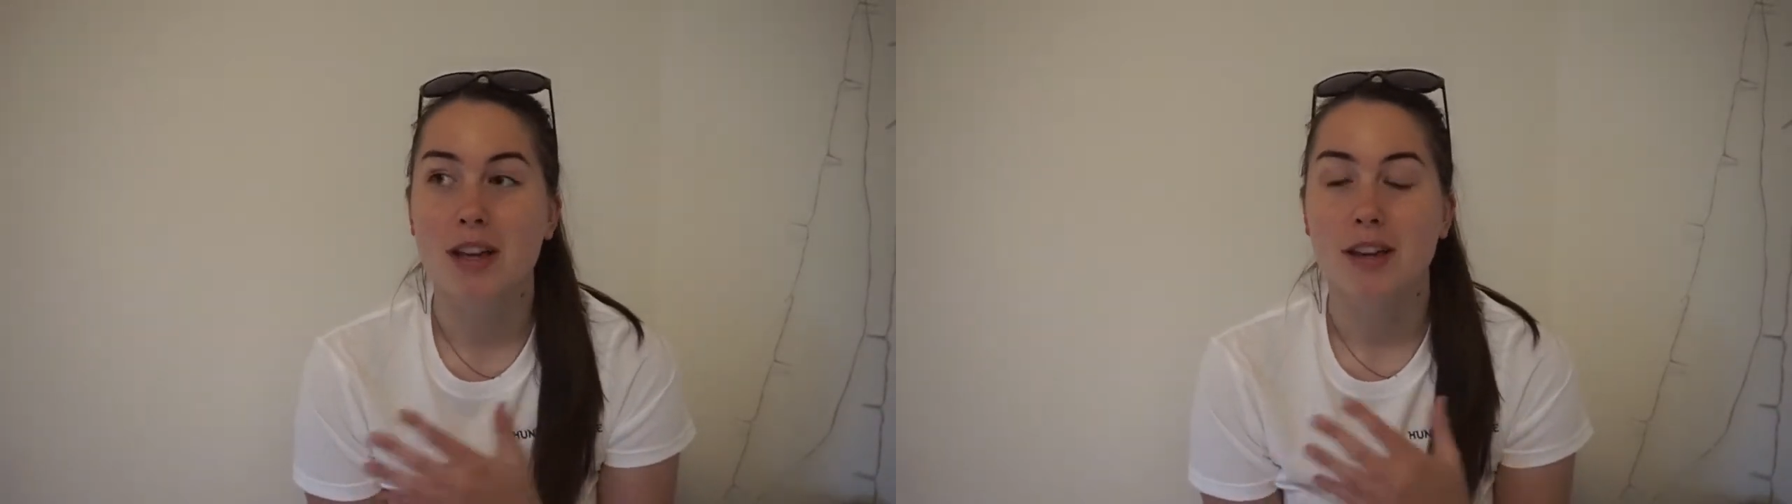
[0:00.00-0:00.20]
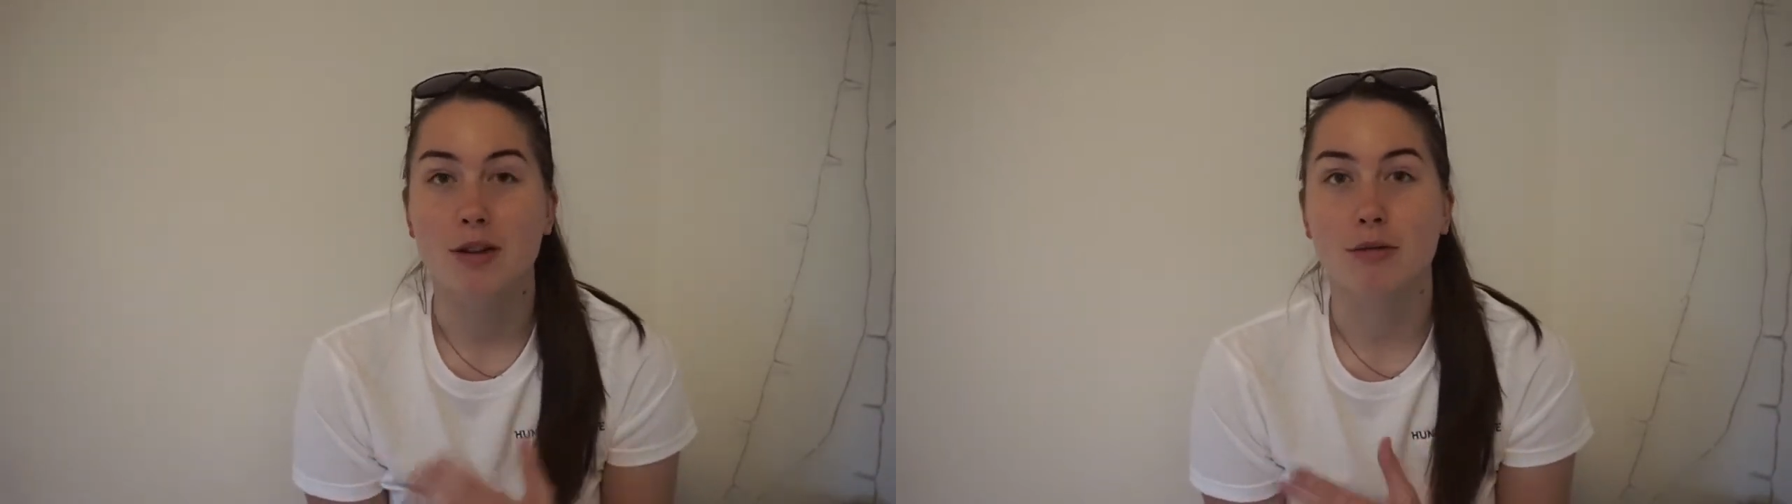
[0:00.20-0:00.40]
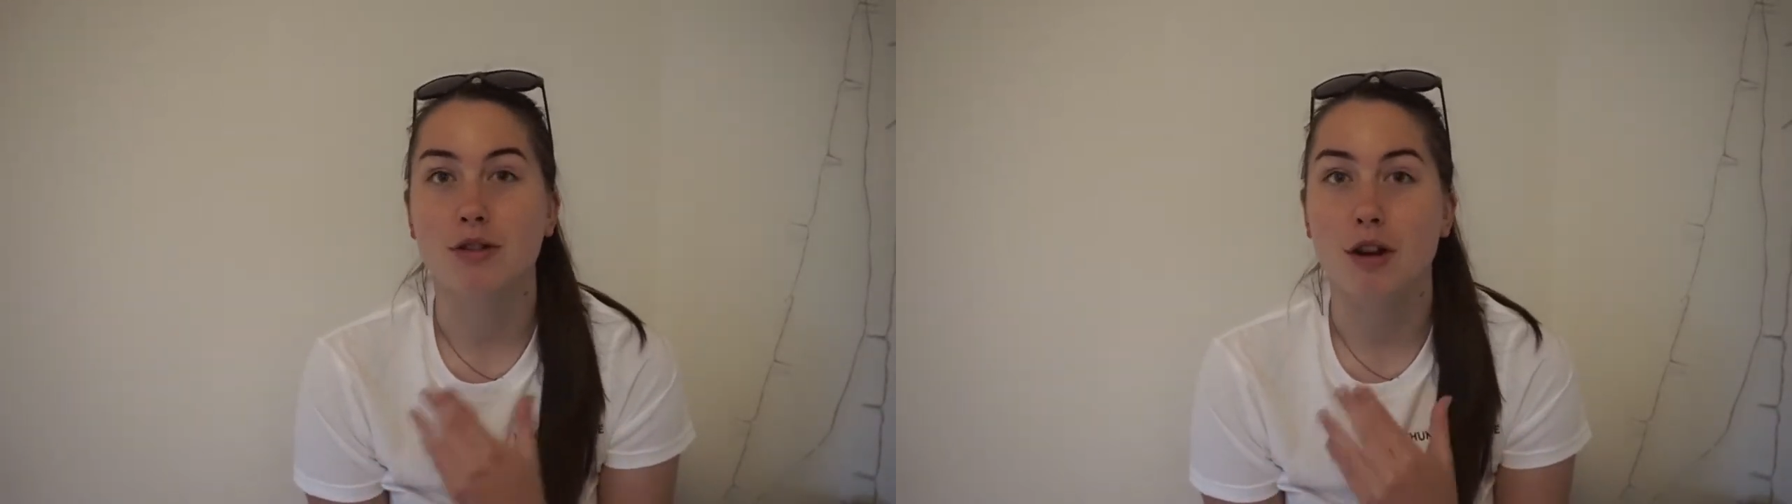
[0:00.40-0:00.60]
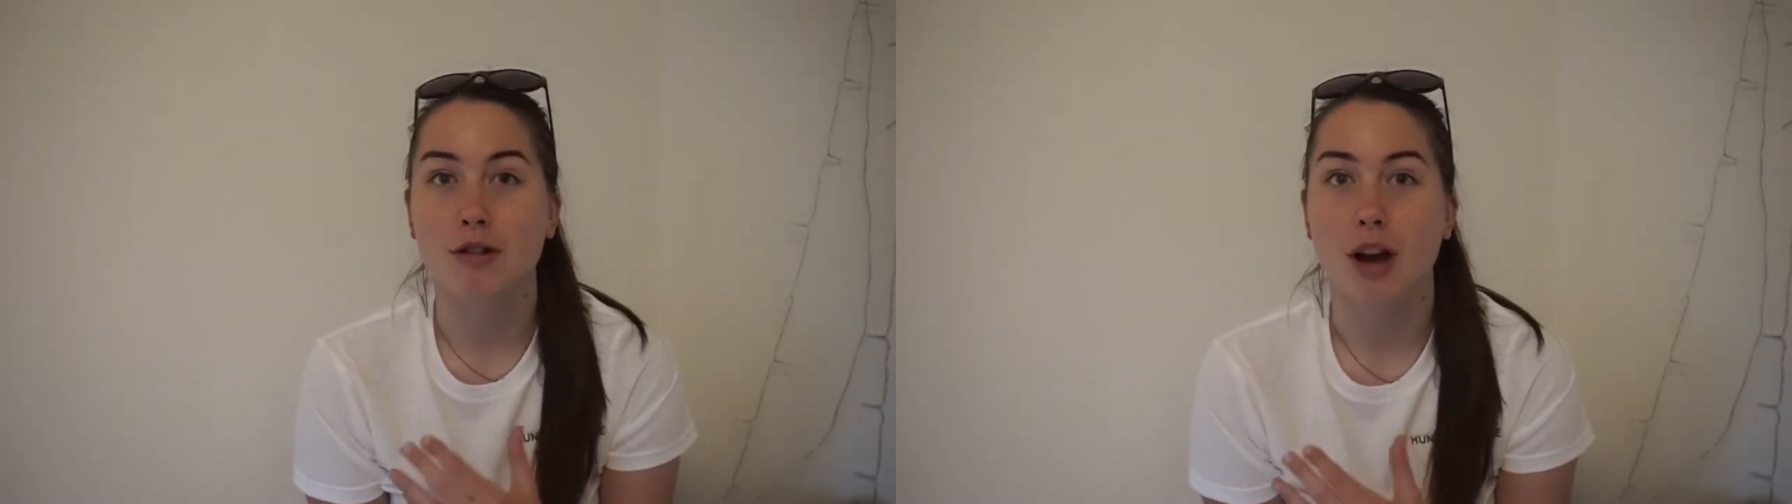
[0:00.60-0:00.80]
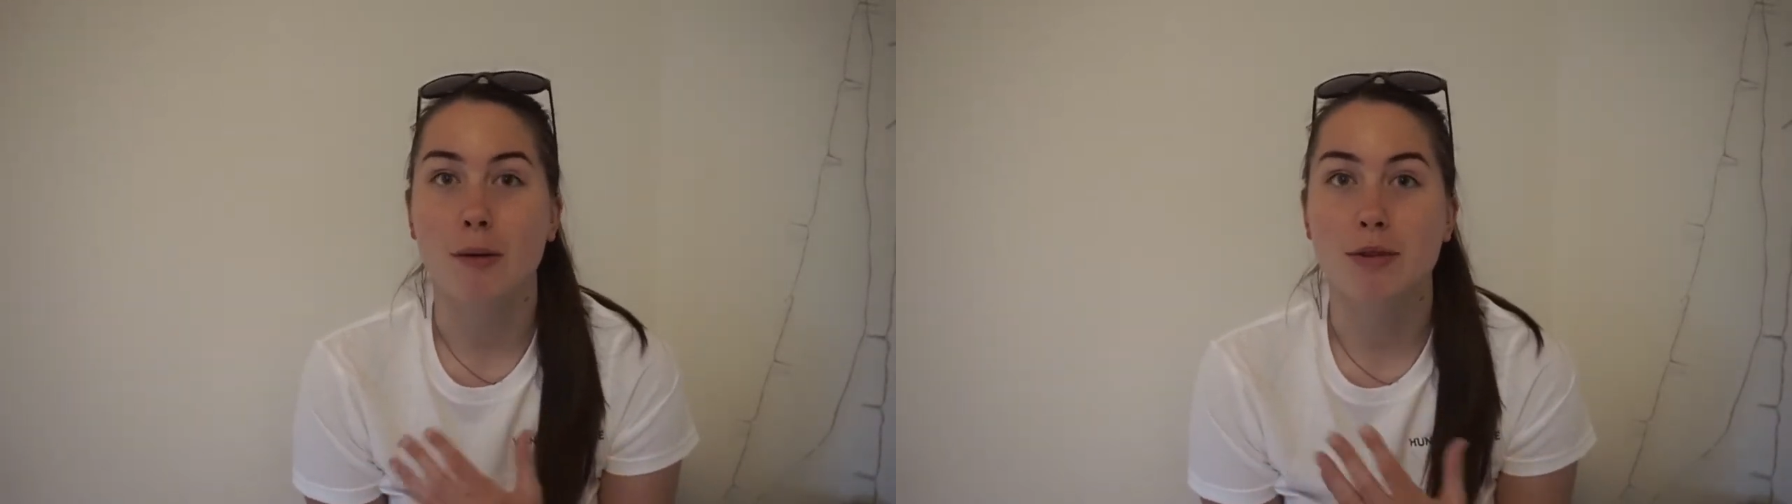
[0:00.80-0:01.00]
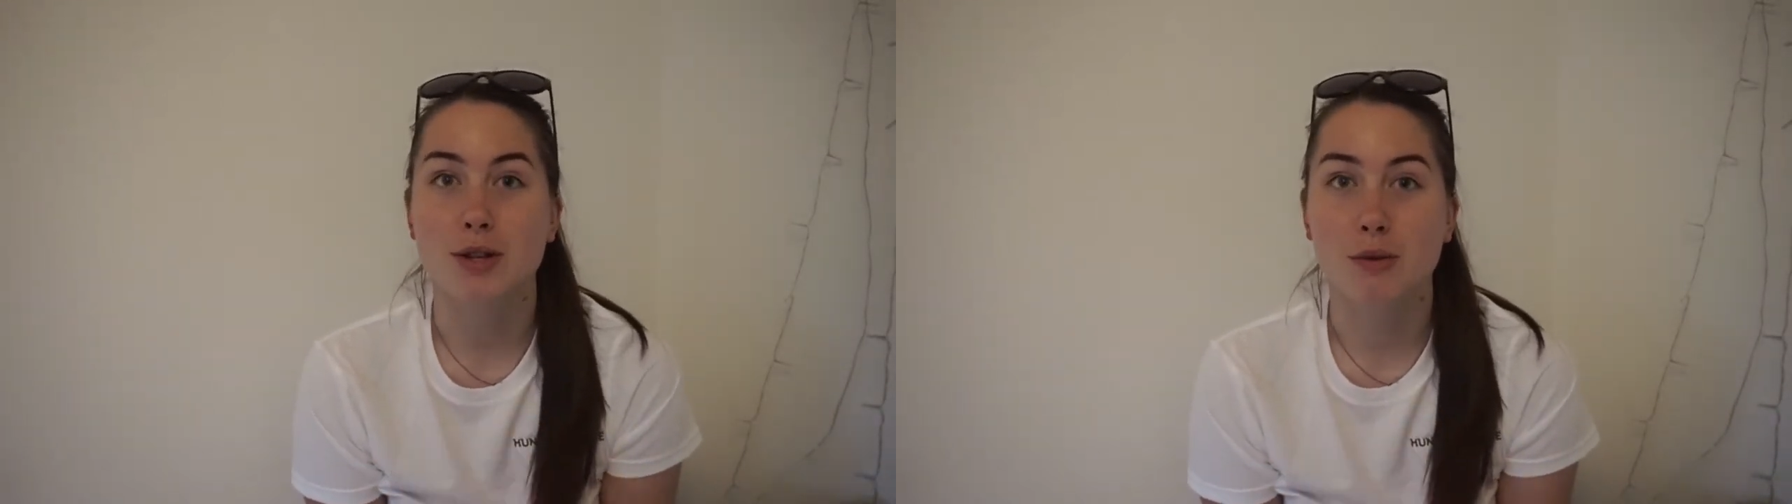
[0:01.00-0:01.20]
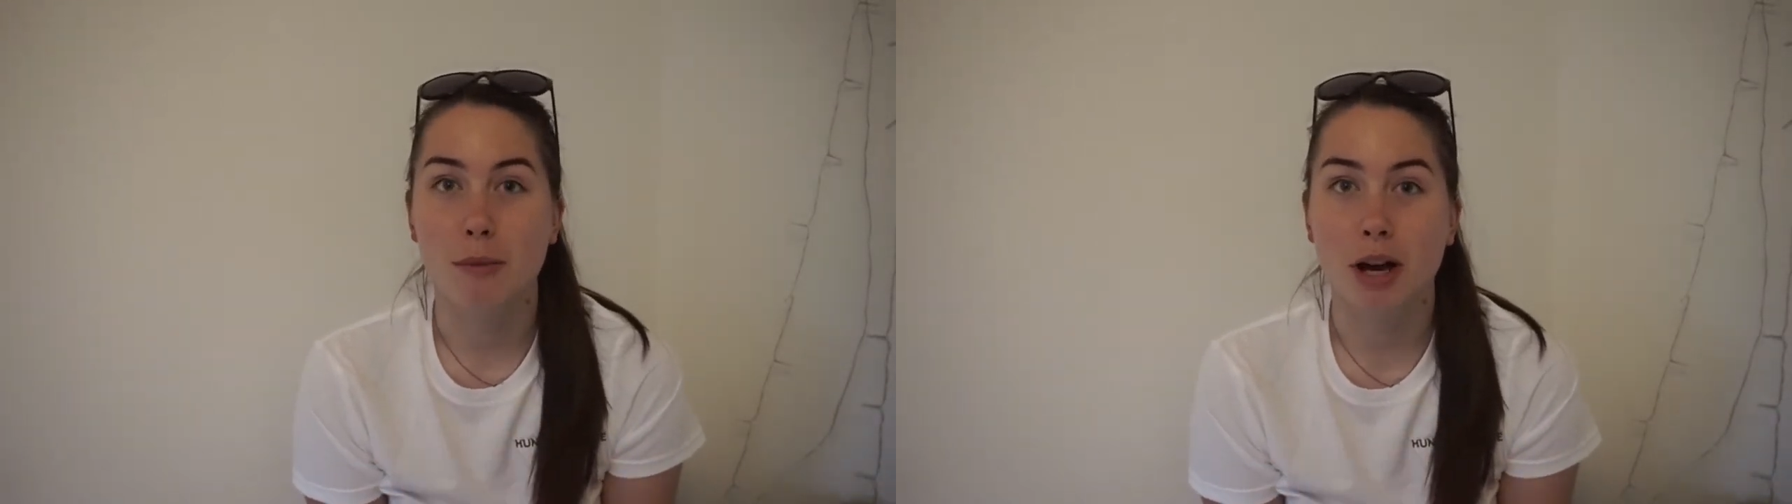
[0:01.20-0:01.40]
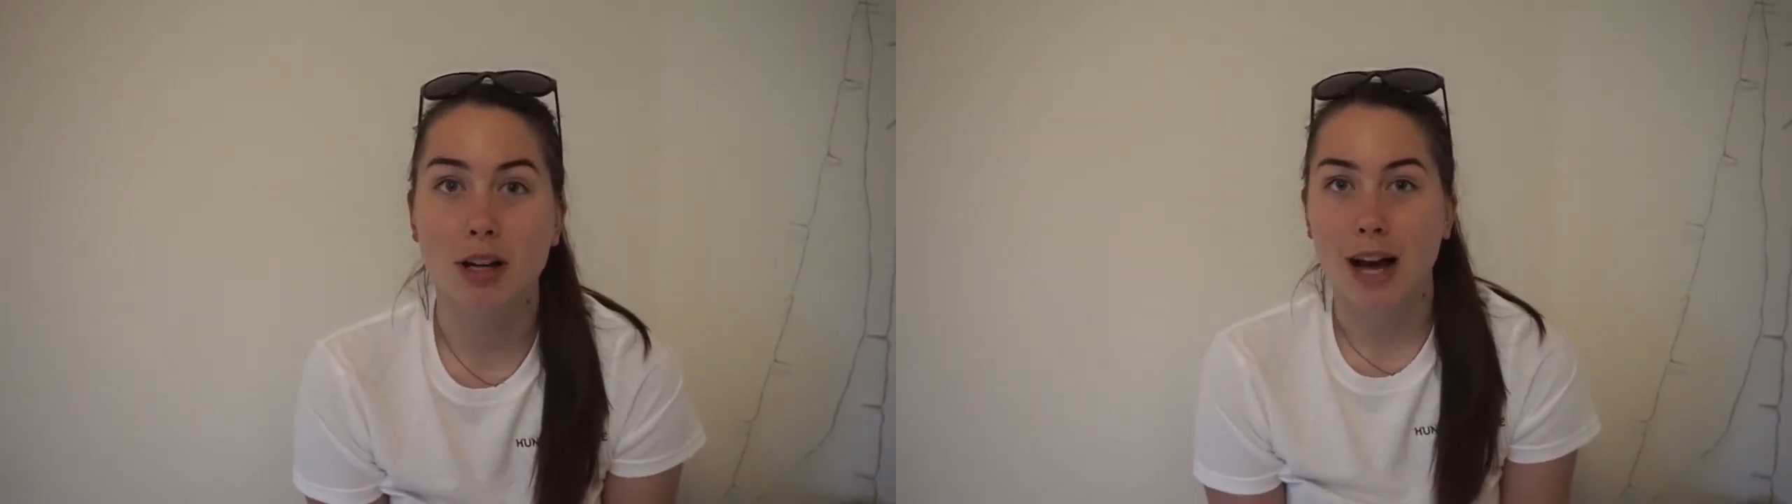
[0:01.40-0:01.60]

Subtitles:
then you will know that I'm a swimmer,